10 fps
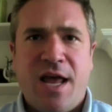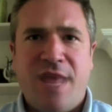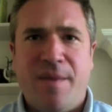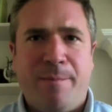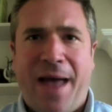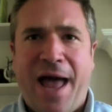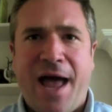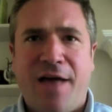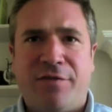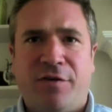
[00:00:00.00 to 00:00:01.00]
in the
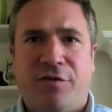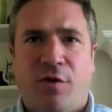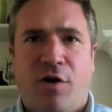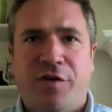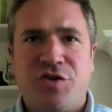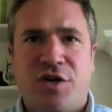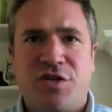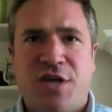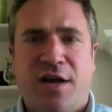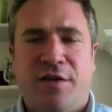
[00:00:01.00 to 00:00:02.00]
past. And so all the
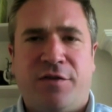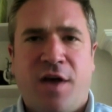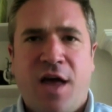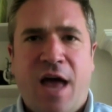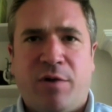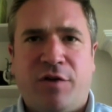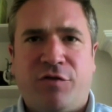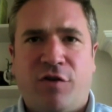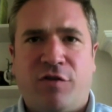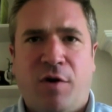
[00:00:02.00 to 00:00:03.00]
judge said is, hey, we're going
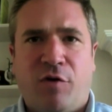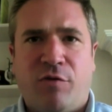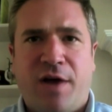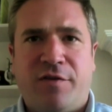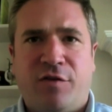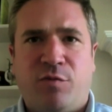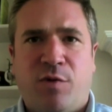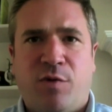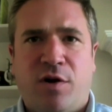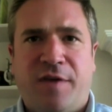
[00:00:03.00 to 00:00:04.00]
to start to erect this
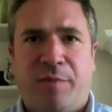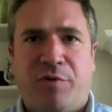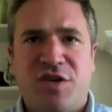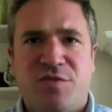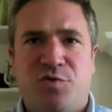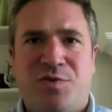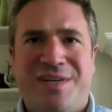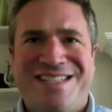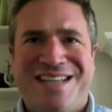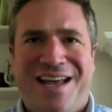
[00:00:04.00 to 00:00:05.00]
wall of separation
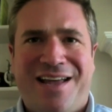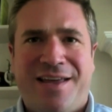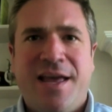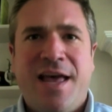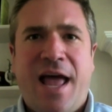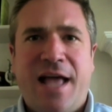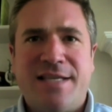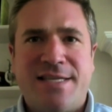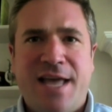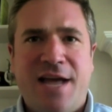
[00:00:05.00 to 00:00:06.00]
between tech
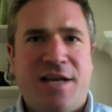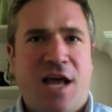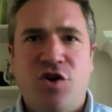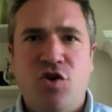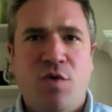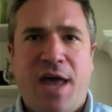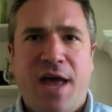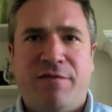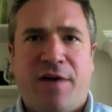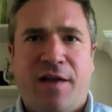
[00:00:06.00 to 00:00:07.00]
and state, and you
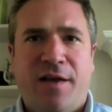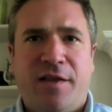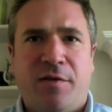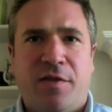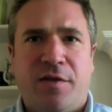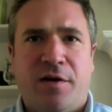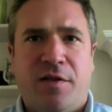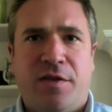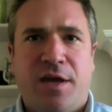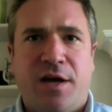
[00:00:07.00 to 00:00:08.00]
can't violate the
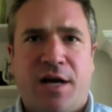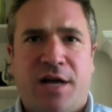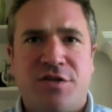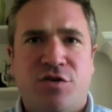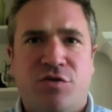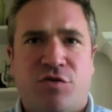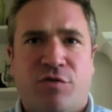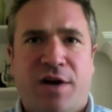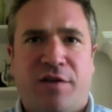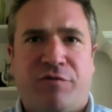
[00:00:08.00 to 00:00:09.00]
the, the uh,
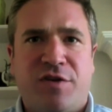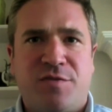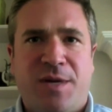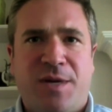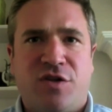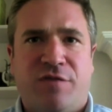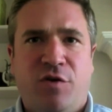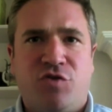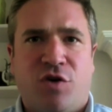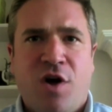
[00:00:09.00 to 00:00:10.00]
constitutional right to free speech in the
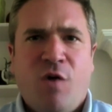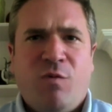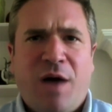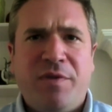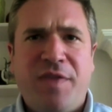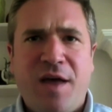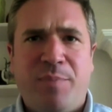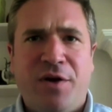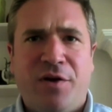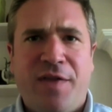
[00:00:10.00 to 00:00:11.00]
future. Why would they
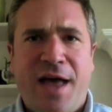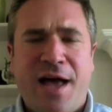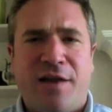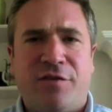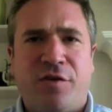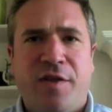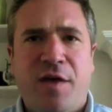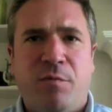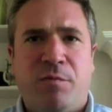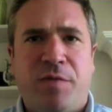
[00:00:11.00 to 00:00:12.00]
appeal that? And so then
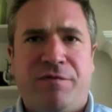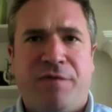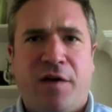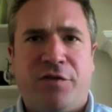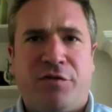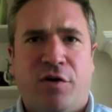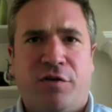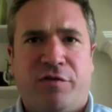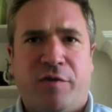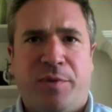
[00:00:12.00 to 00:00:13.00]
they they file this
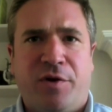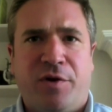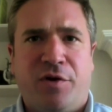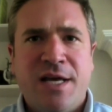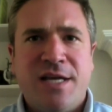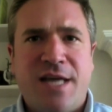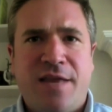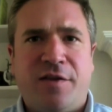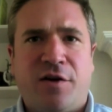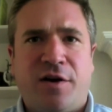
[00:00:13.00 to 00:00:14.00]
notice of appeal, say
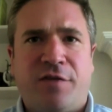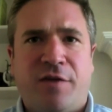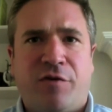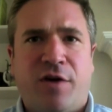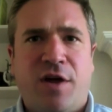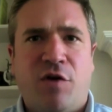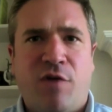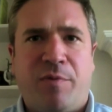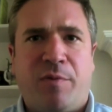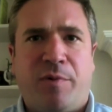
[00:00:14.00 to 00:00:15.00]
that they're going to suffer
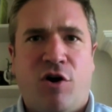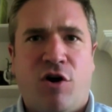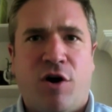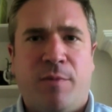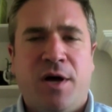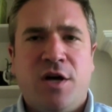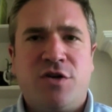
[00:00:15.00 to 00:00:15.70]
irreparable harm